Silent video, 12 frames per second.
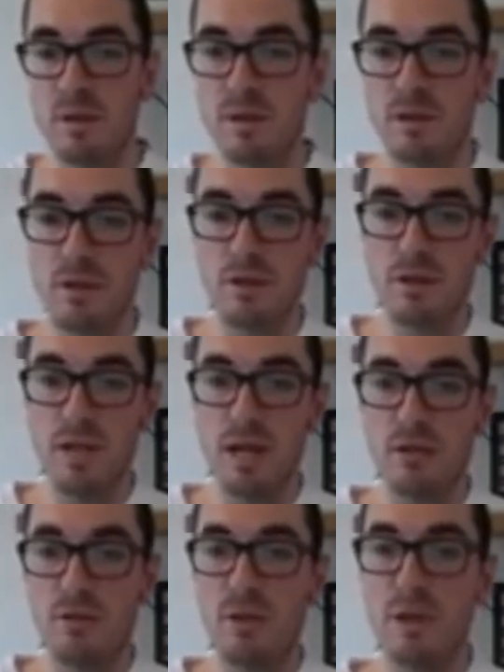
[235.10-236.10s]
So to
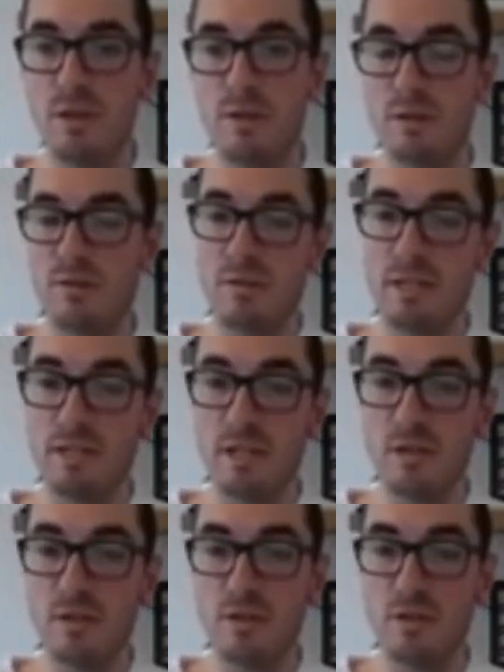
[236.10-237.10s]
start off with, let's
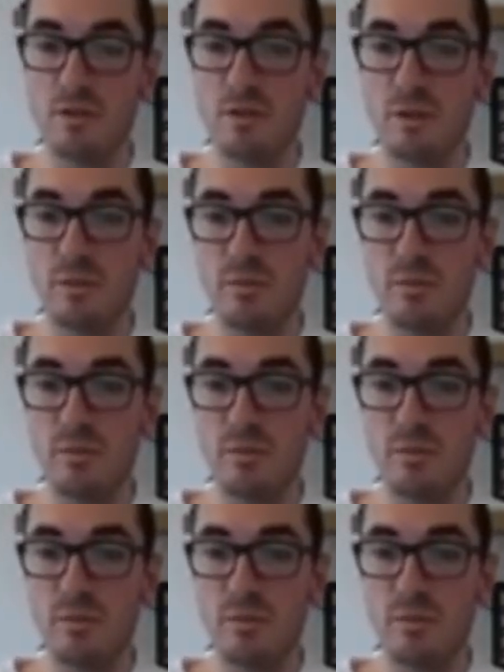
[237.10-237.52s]
install the